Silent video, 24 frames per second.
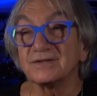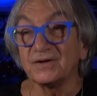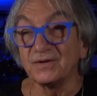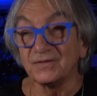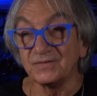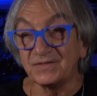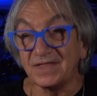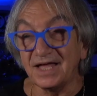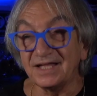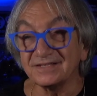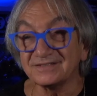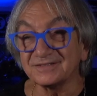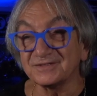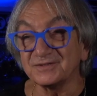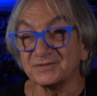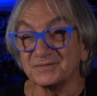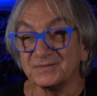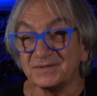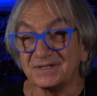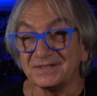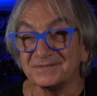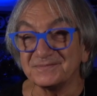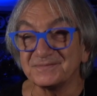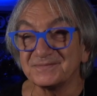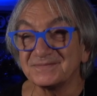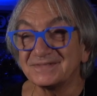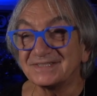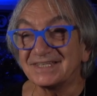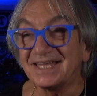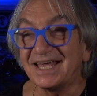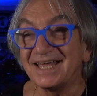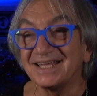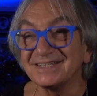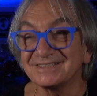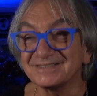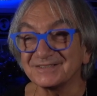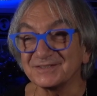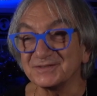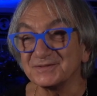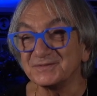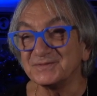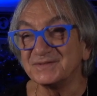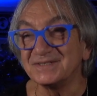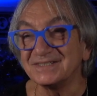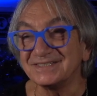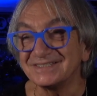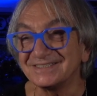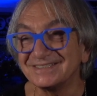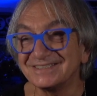Oh, that's the one. That's the one. Yeah.